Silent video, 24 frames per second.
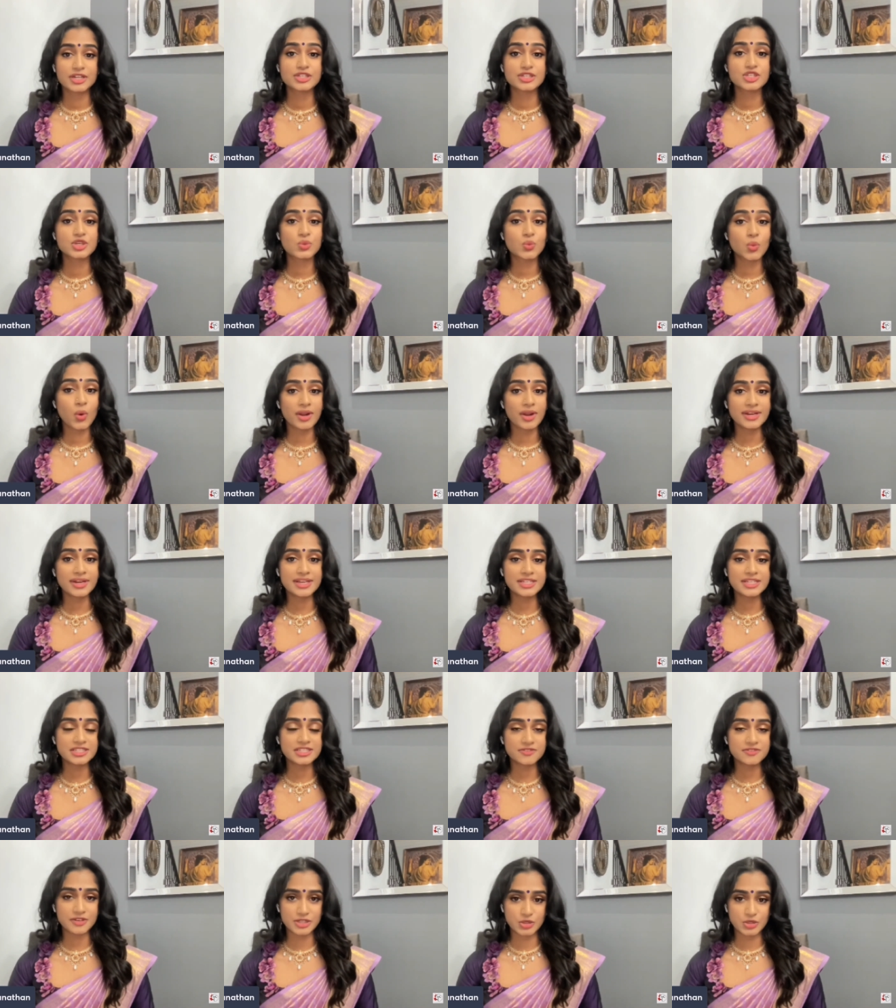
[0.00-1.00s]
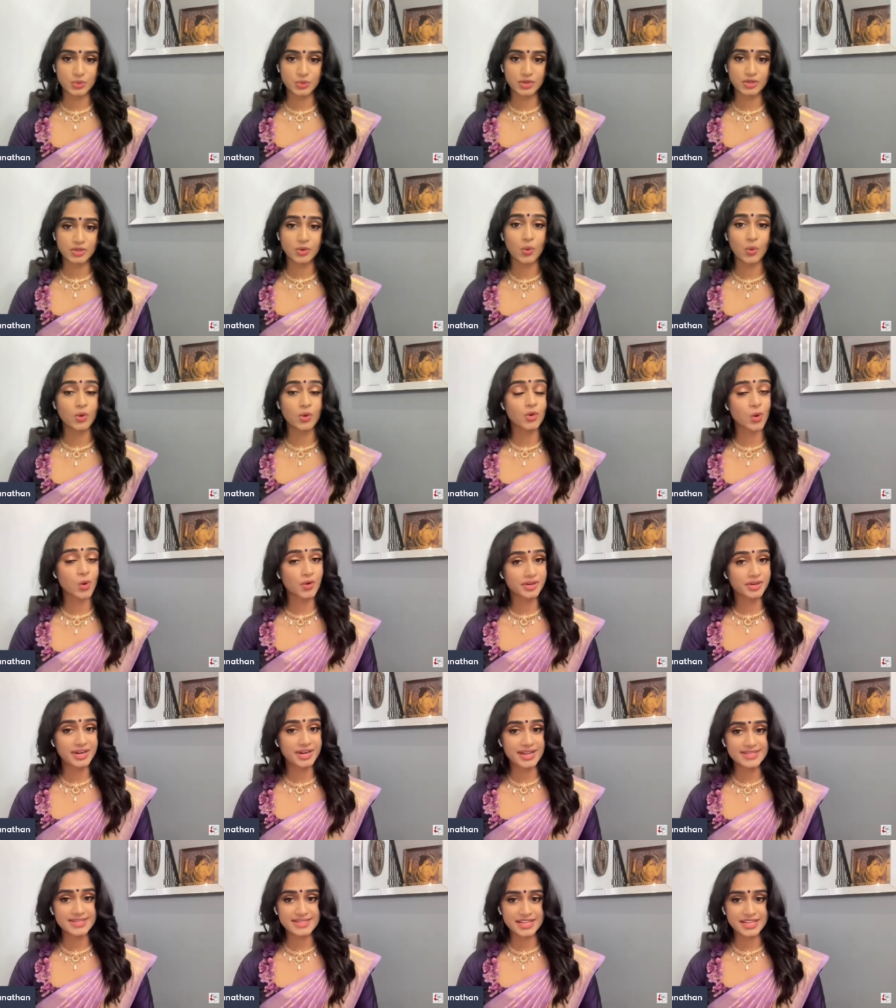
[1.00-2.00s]
to one individual or
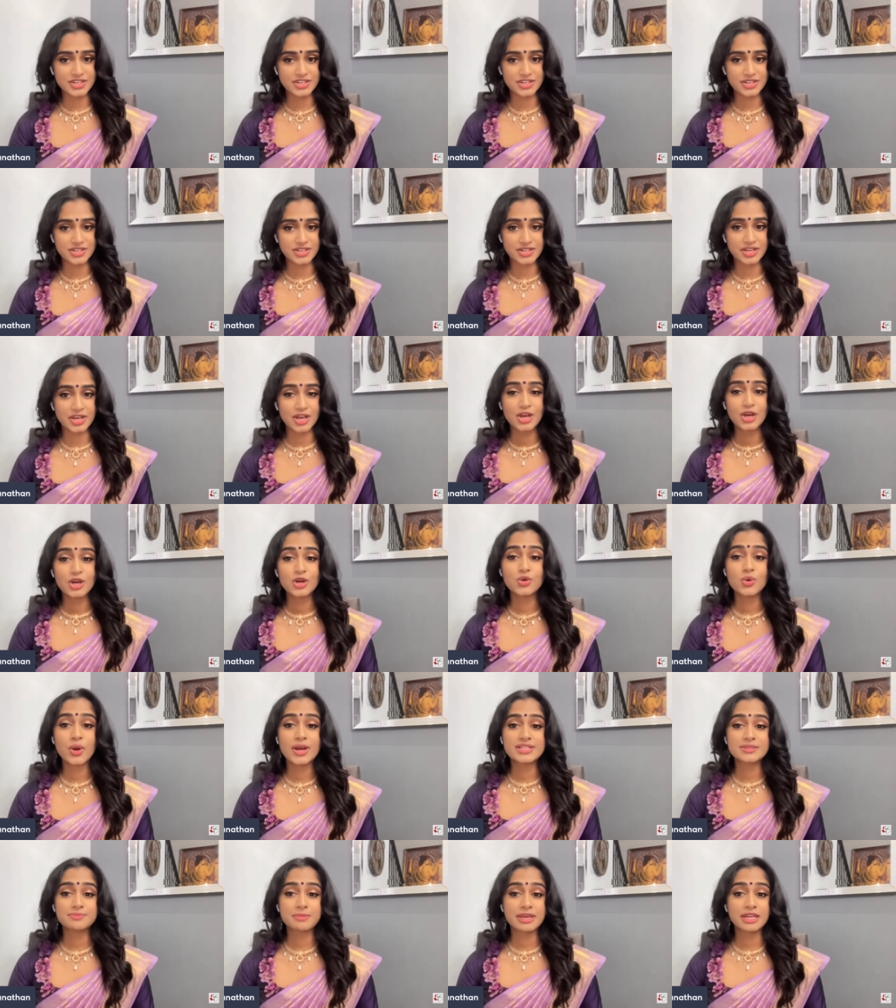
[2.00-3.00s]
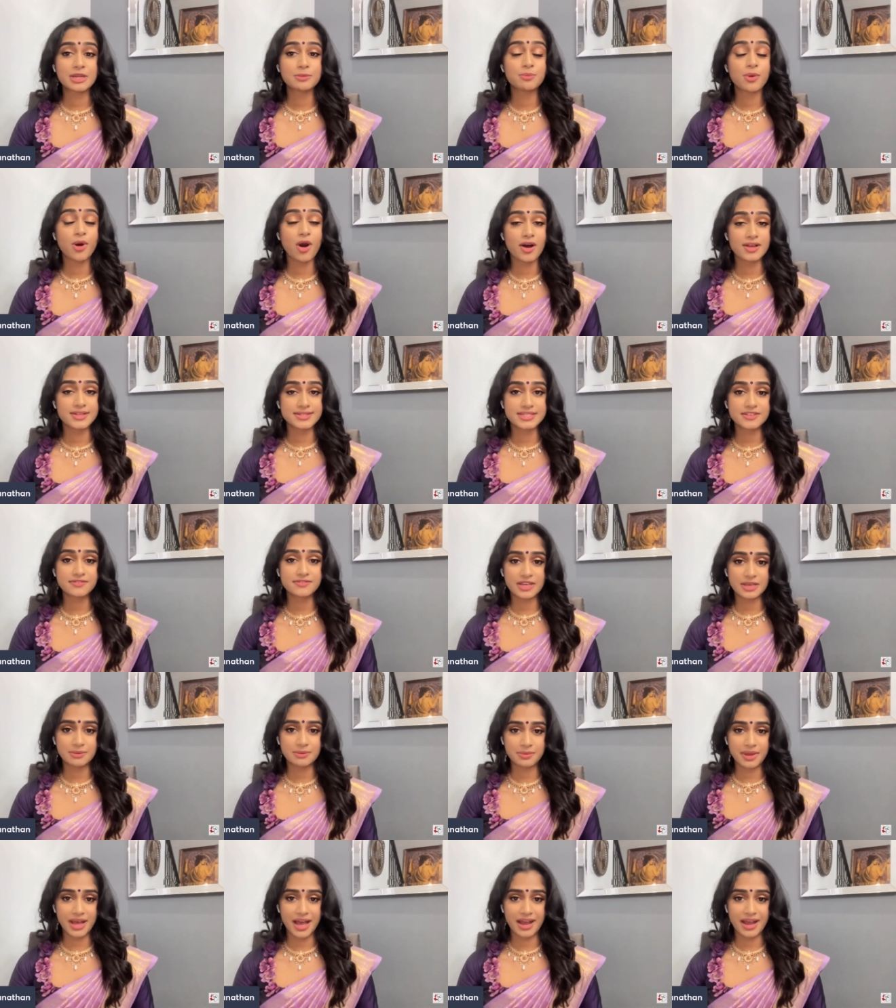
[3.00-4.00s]
organization who has made a positive
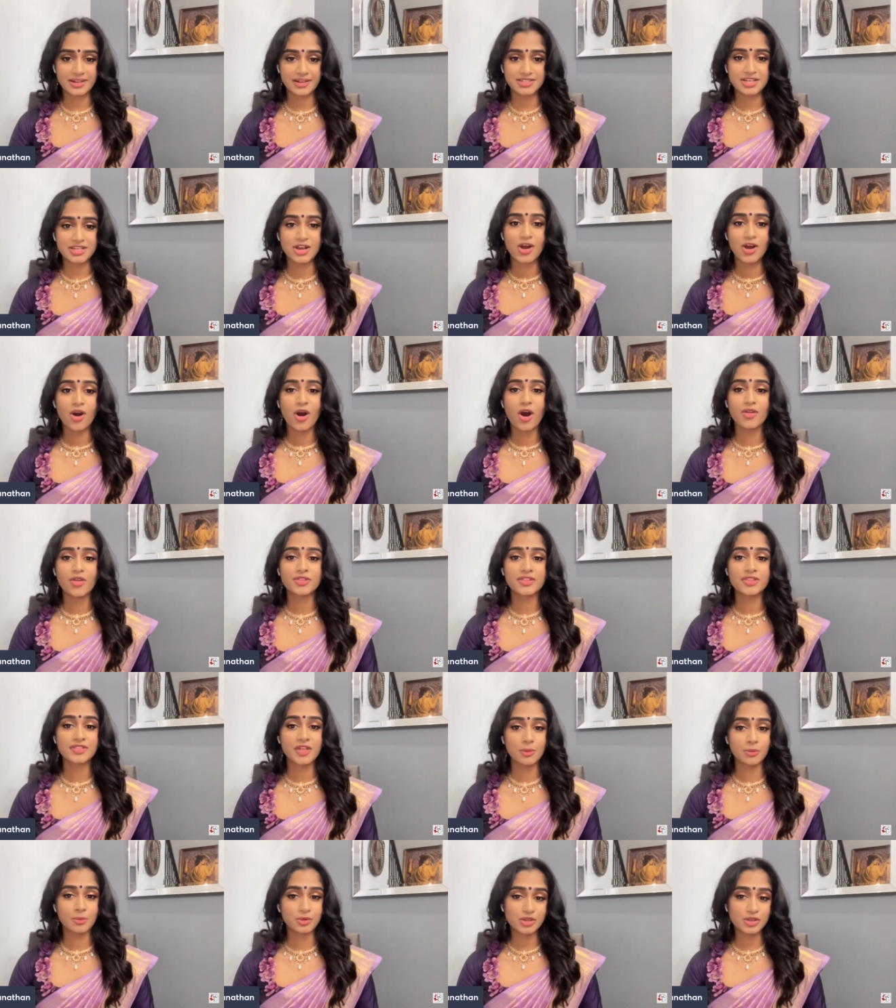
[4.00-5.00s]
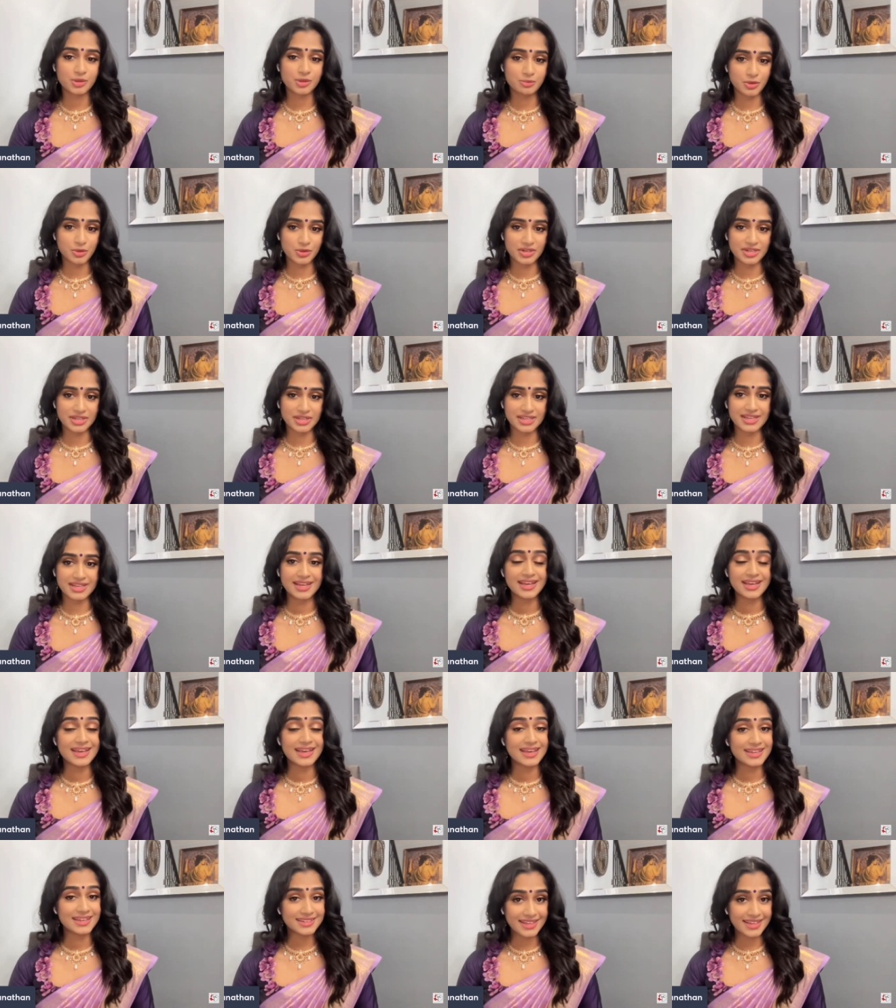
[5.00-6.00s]
impact on the Tamil community
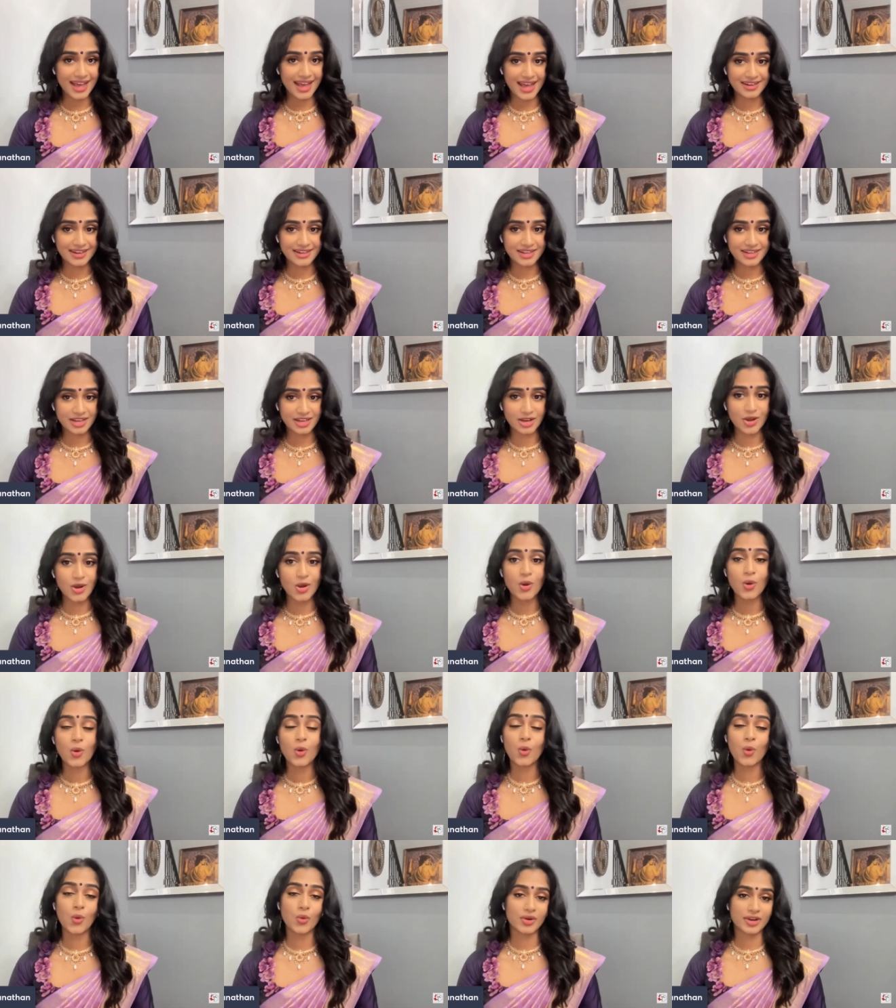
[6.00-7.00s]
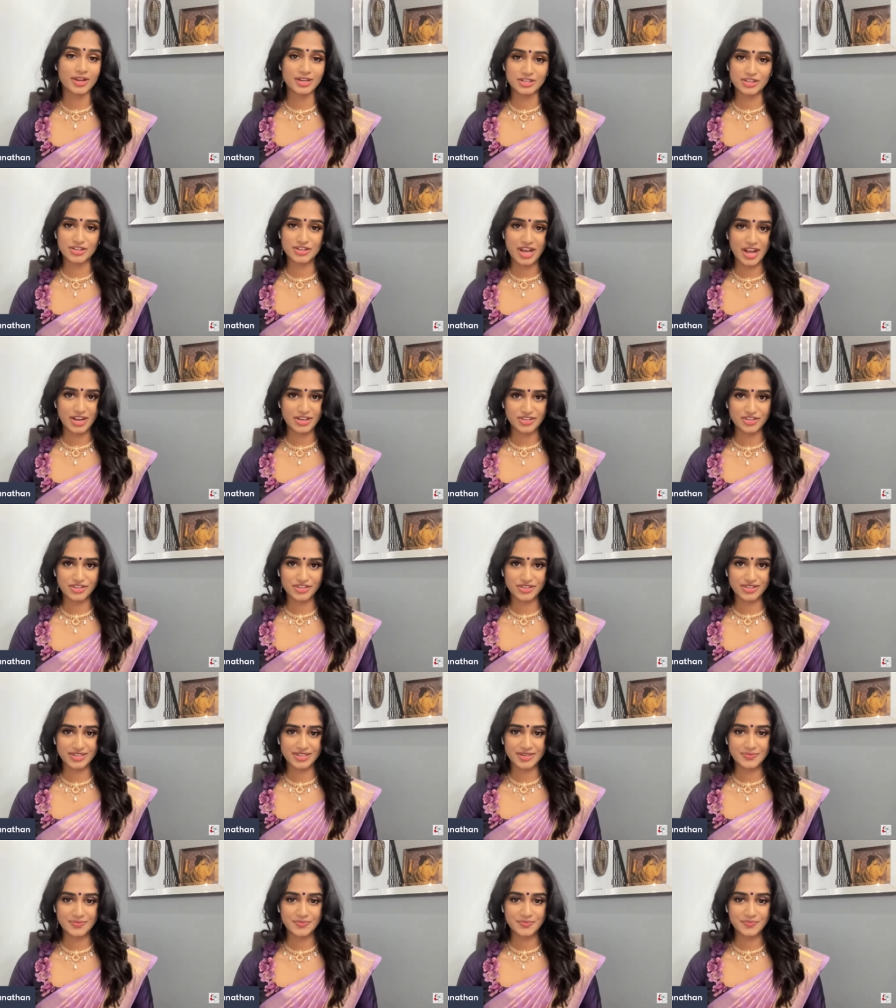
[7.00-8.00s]
in Canada or
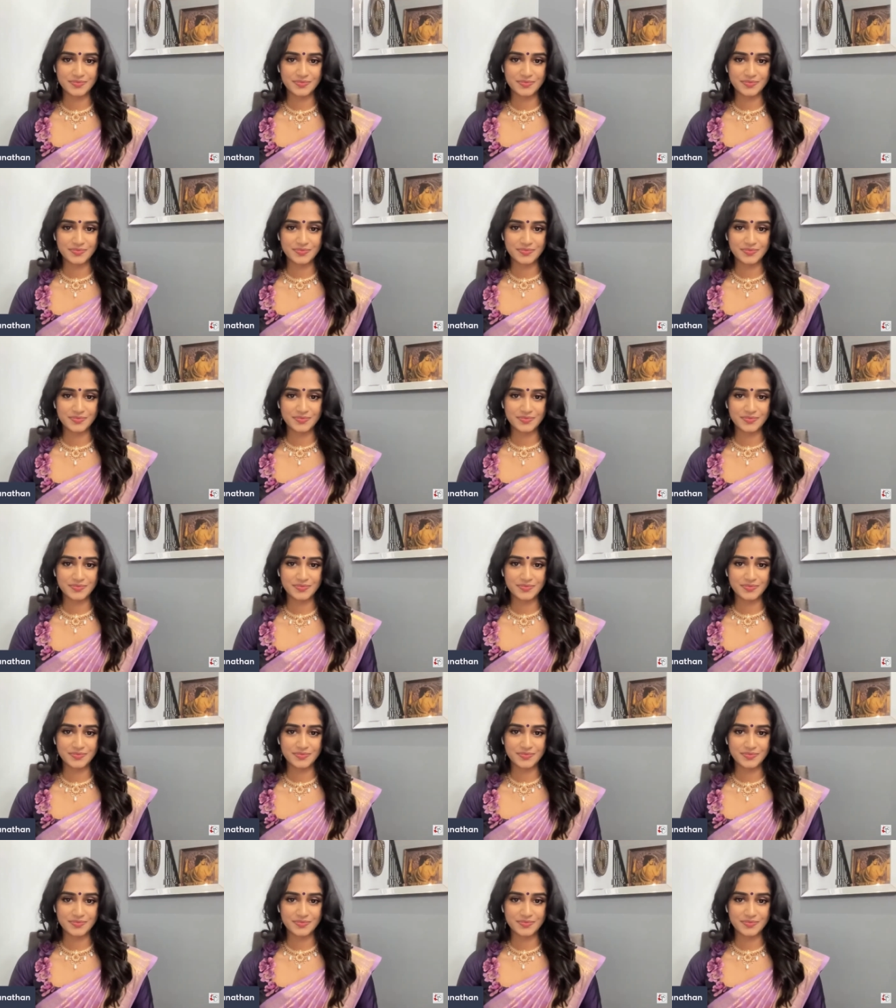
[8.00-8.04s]
internationally.